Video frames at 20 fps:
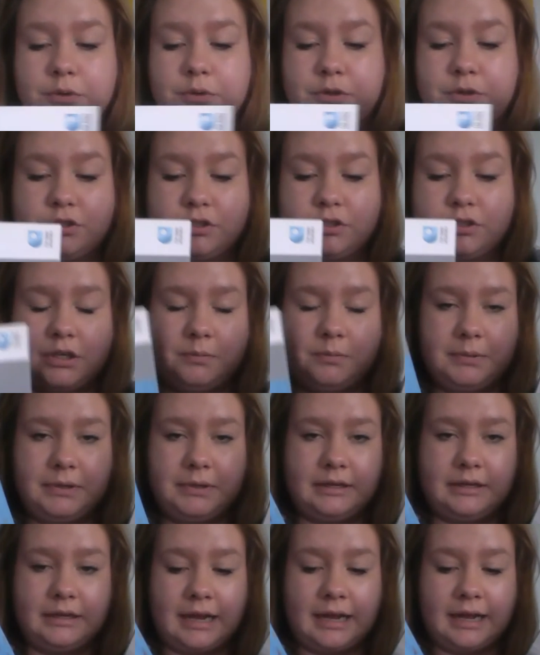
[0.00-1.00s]
which is going to
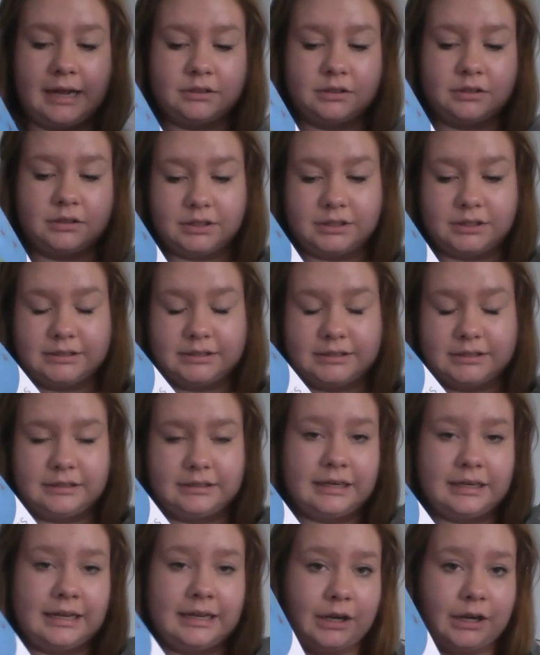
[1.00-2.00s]
be
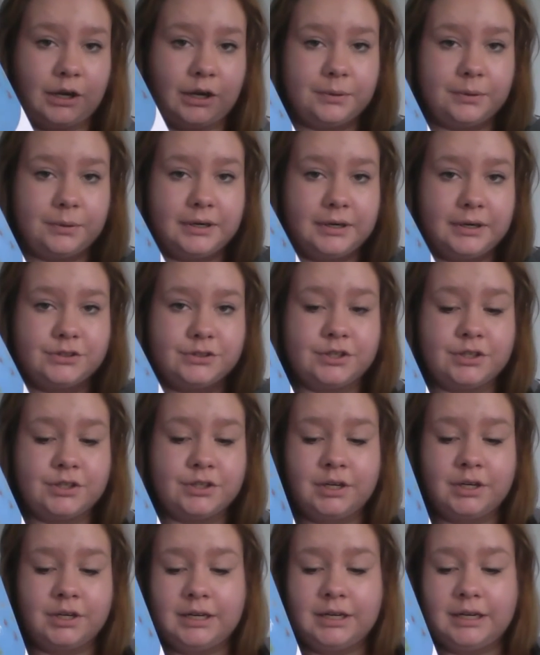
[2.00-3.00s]
analysing language
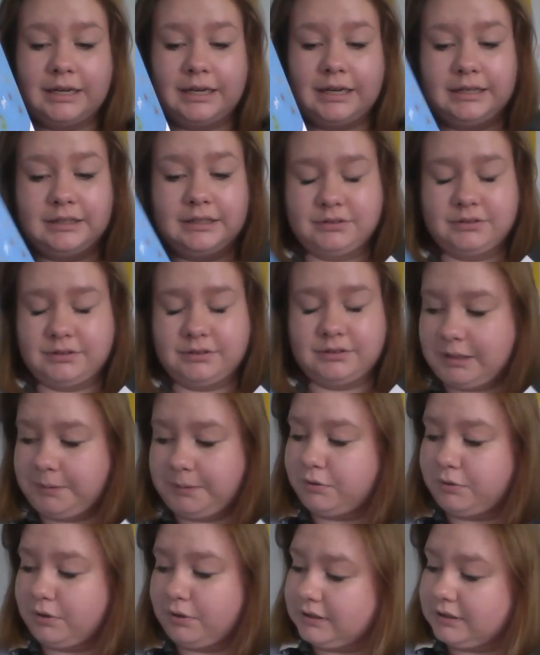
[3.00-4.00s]
and
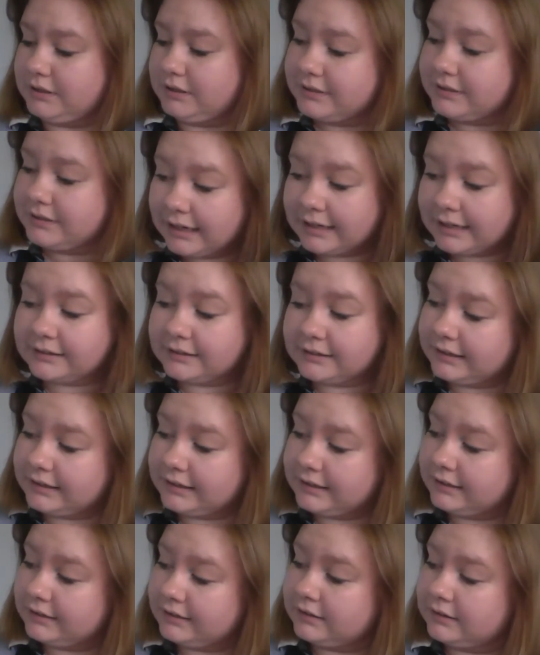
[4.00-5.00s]
deeper
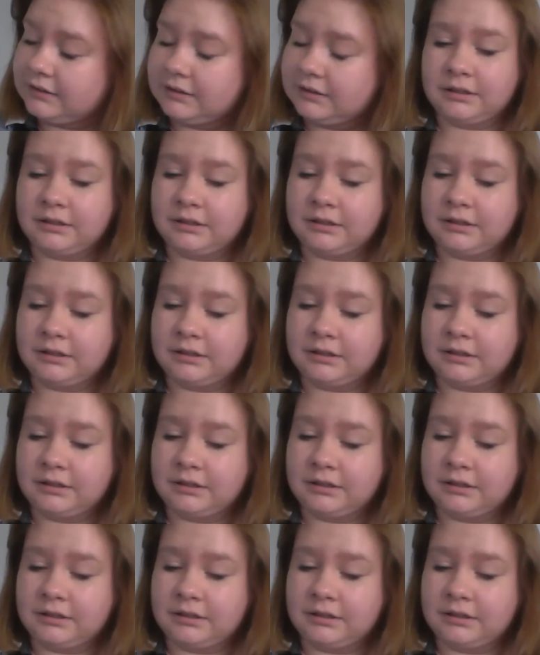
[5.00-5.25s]
understanding,